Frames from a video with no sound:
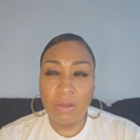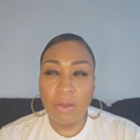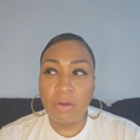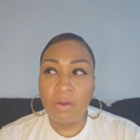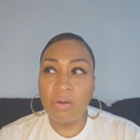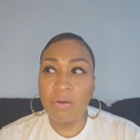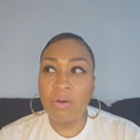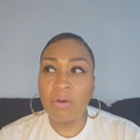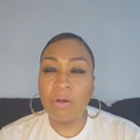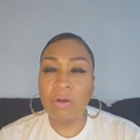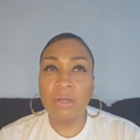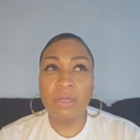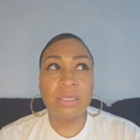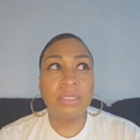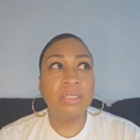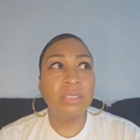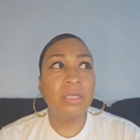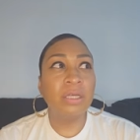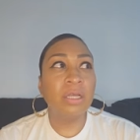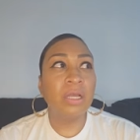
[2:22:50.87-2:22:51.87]
Or
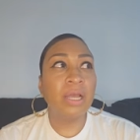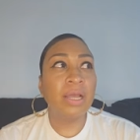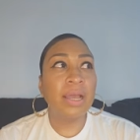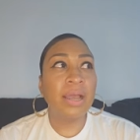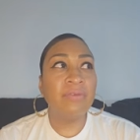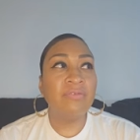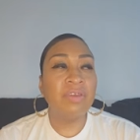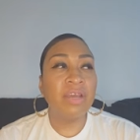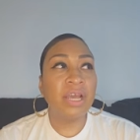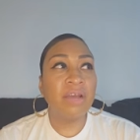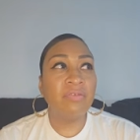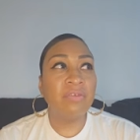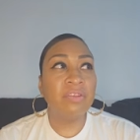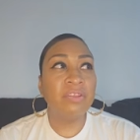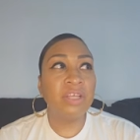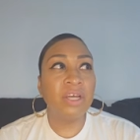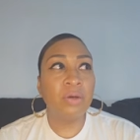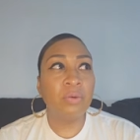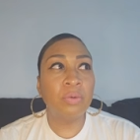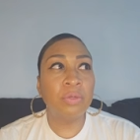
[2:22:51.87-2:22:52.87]
have you ever
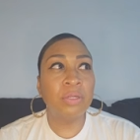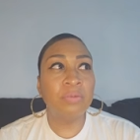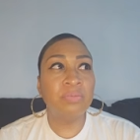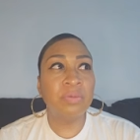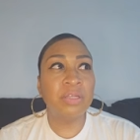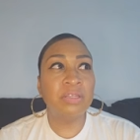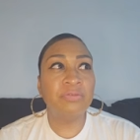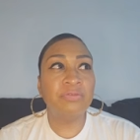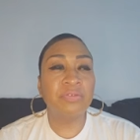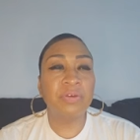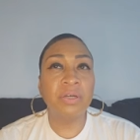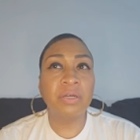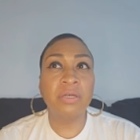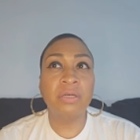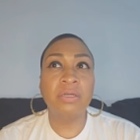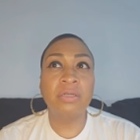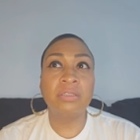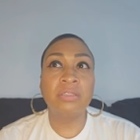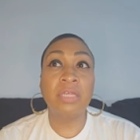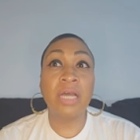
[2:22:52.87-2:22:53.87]
dealt with a
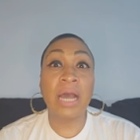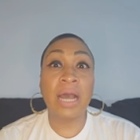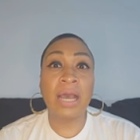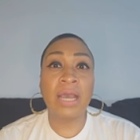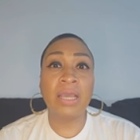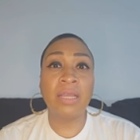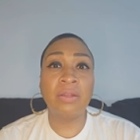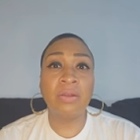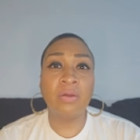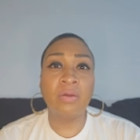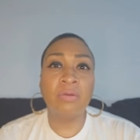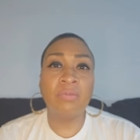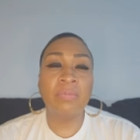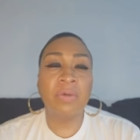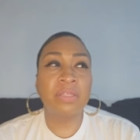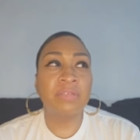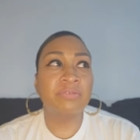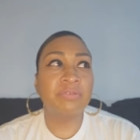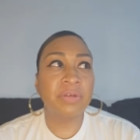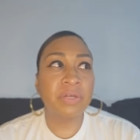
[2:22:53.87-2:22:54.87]
motherfucker, the I know
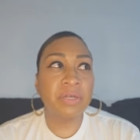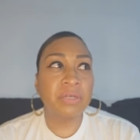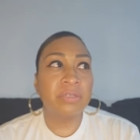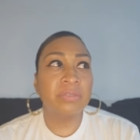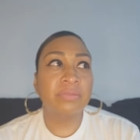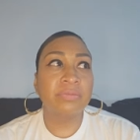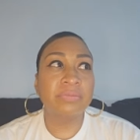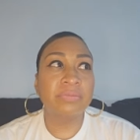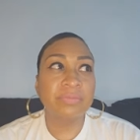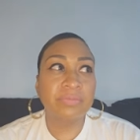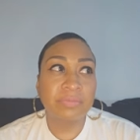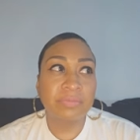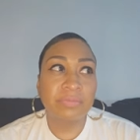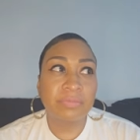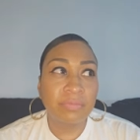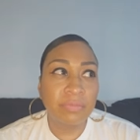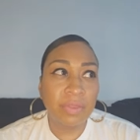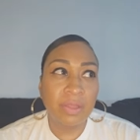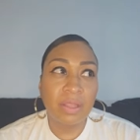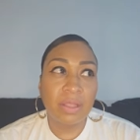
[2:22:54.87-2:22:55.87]
motherfucker?
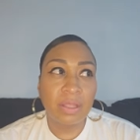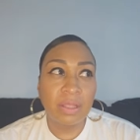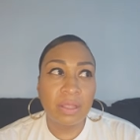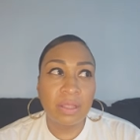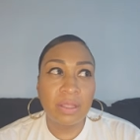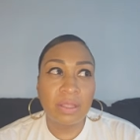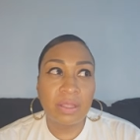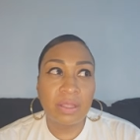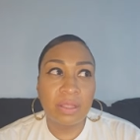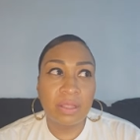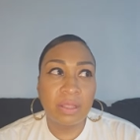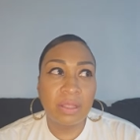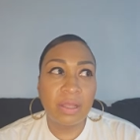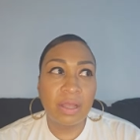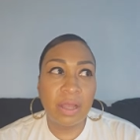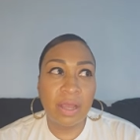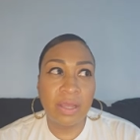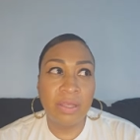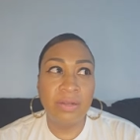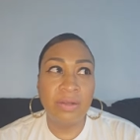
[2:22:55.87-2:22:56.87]

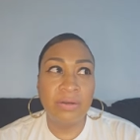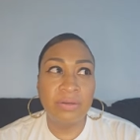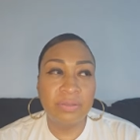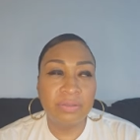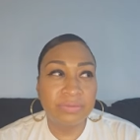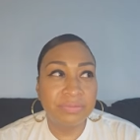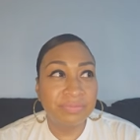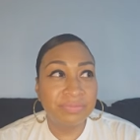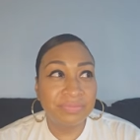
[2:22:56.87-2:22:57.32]
I know.